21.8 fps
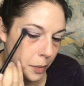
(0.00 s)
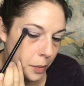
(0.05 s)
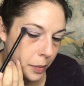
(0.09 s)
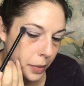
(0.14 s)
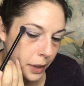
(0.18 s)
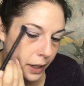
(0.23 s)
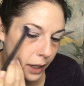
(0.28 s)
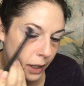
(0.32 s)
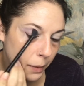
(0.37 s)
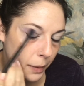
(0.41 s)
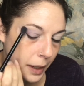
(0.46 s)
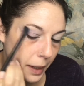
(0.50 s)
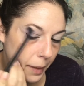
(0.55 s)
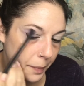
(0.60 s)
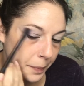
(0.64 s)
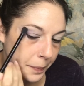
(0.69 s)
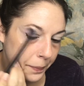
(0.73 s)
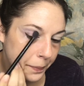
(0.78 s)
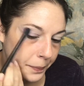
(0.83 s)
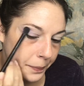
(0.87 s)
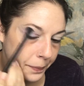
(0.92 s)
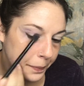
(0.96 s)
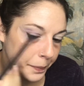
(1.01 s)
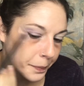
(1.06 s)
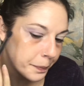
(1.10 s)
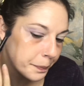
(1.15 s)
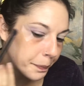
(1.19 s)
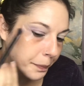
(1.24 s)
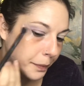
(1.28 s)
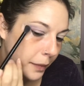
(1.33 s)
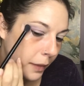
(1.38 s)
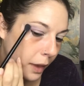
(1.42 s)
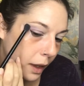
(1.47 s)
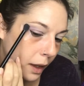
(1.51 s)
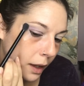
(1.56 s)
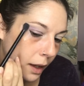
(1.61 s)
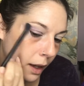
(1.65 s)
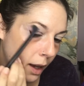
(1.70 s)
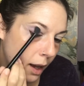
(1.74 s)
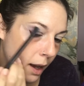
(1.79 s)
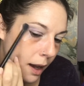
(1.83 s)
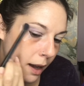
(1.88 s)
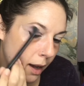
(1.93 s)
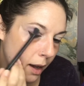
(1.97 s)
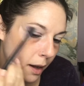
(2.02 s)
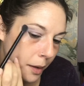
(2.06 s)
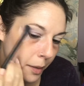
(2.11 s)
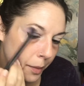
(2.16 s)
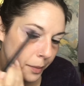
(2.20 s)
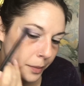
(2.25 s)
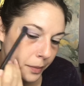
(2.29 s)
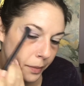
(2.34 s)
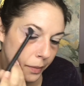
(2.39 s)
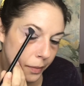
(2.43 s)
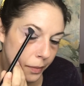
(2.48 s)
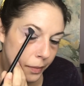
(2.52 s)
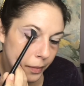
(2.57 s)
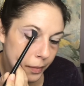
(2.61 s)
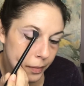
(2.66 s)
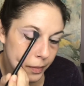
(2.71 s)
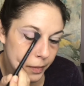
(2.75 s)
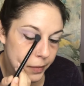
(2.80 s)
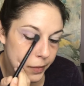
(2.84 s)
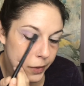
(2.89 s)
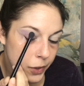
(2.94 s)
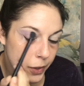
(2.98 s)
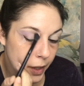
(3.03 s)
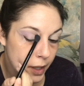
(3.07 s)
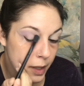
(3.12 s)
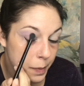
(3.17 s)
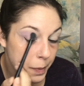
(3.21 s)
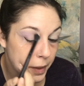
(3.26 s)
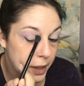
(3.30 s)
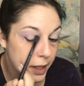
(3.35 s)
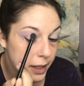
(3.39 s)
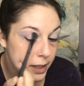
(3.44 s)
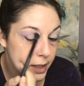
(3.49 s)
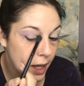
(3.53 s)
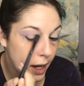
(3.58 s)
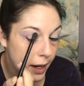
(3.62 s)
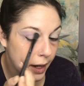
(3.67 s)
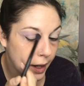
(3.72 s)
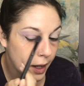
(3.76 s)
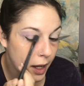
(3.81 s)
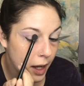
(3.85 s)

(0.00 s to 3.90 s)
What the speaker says: But anyway, so that's pretty exciting.